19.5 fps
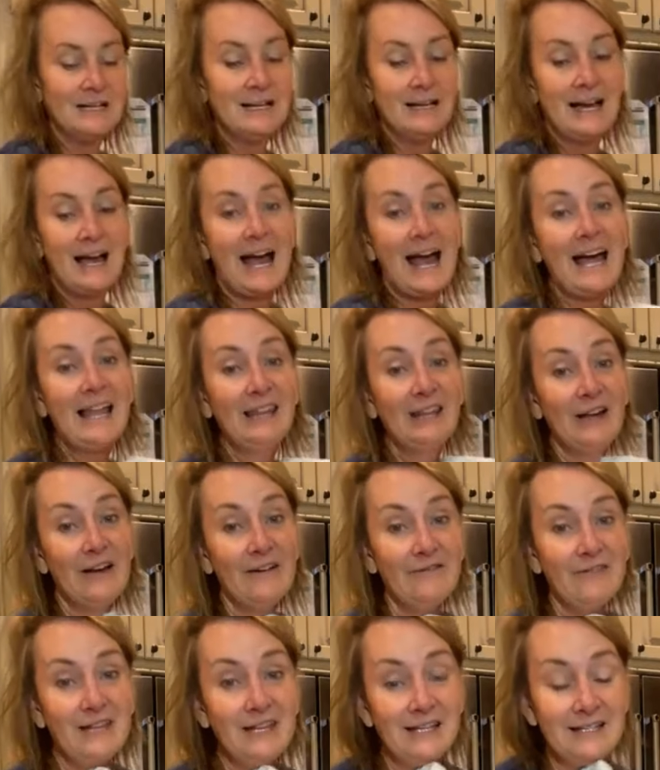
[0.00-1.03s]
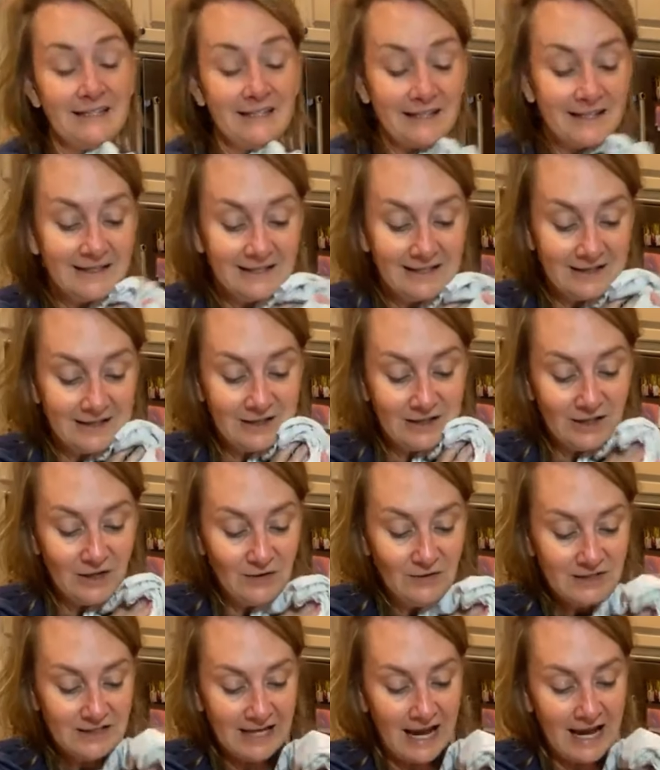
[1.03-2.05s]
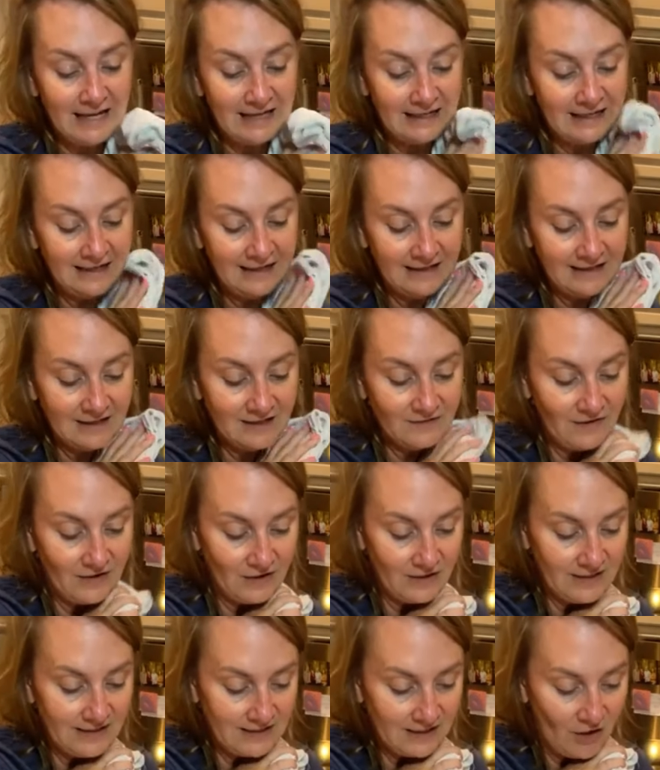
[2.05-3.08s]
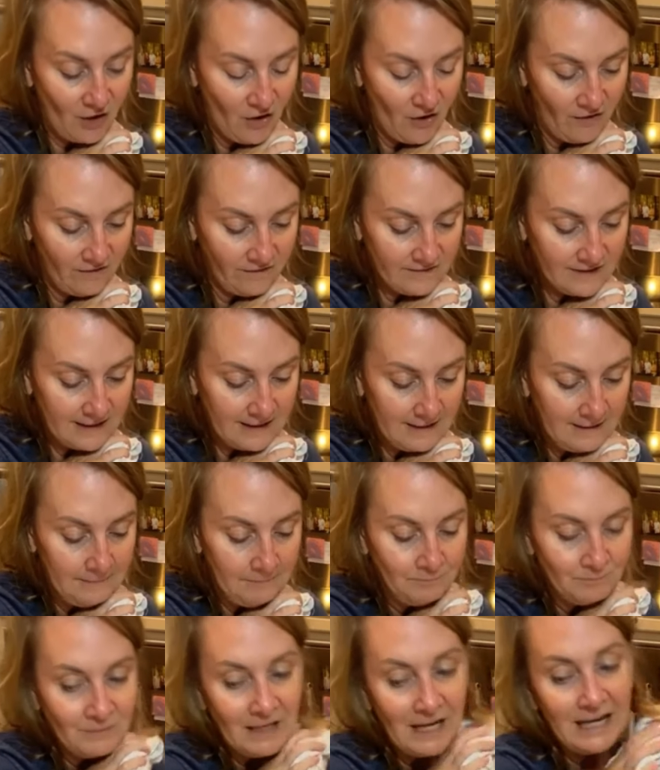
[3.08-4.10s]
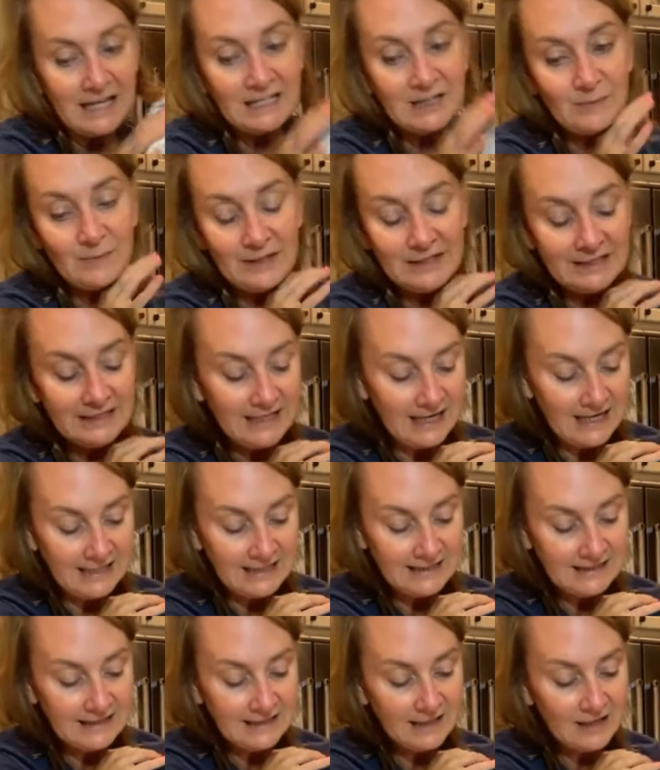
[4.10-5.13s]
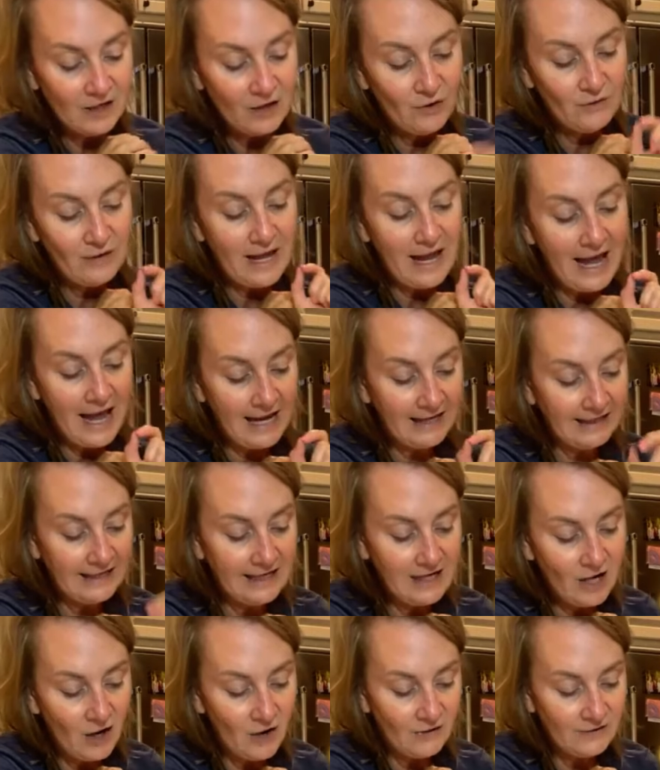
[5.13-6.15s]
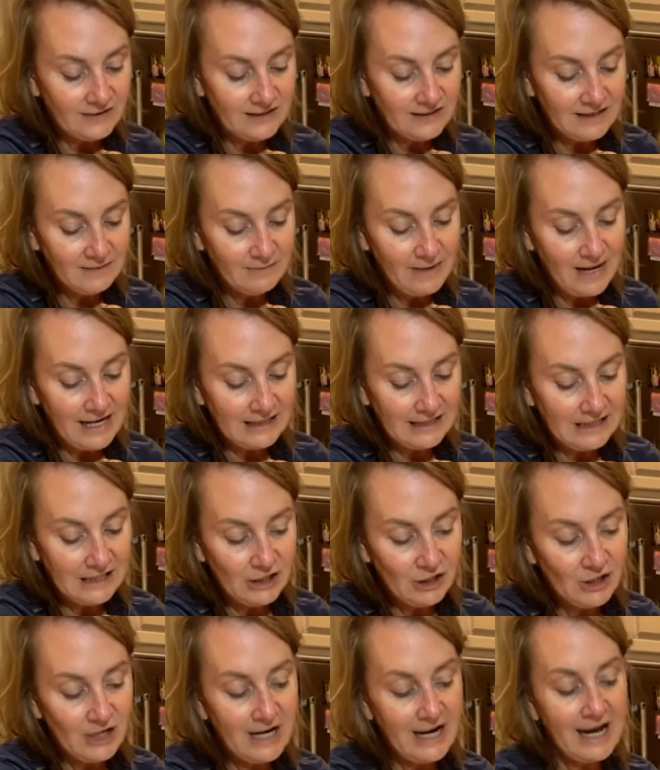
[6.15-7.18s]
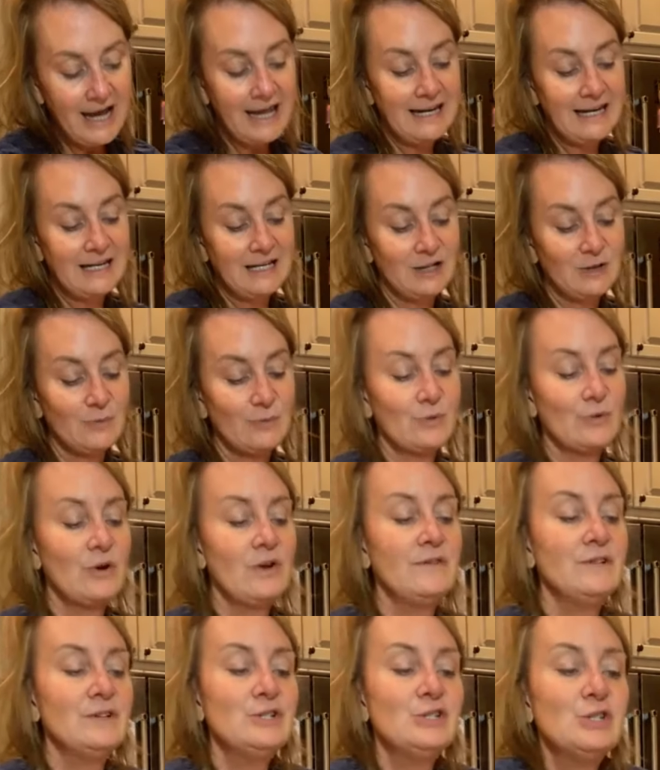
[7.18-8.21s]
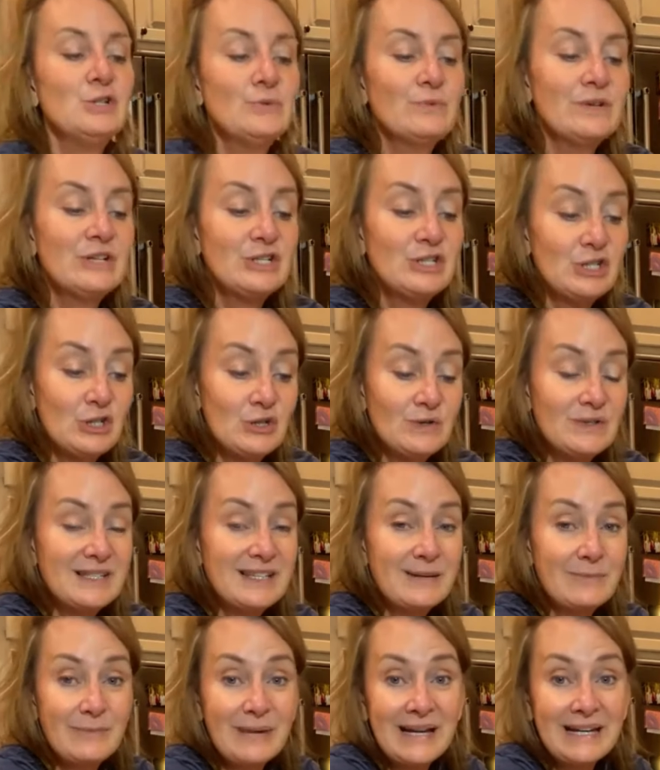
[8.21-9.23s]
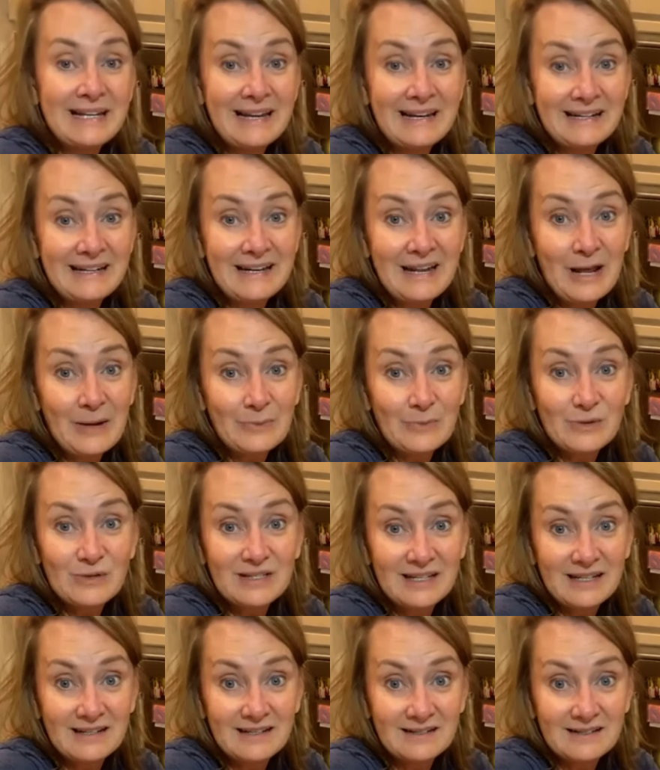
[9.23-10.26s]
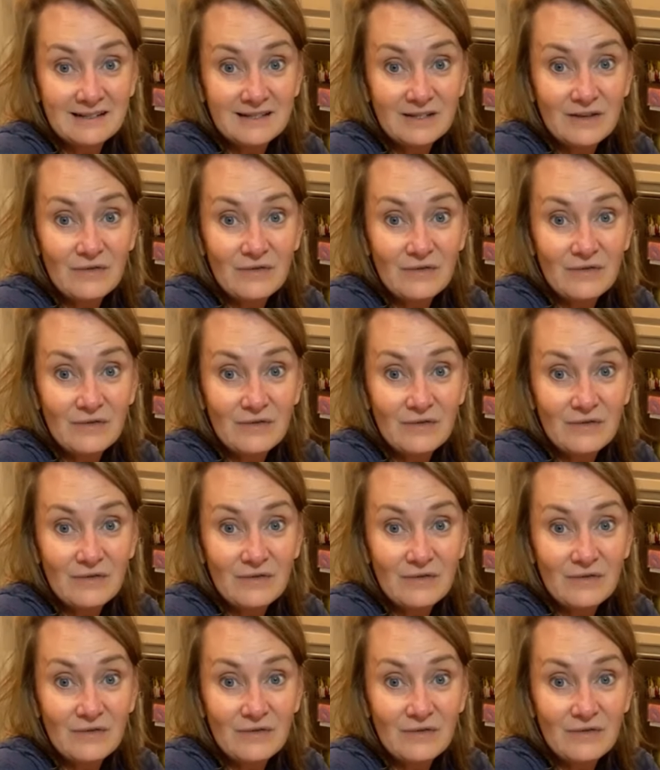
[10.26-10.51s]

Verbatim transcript: because it's so satiny. It's very soft. It's been tested on acne-causing bacteria, and it's proven to reduce it by 99%. So if you've got kids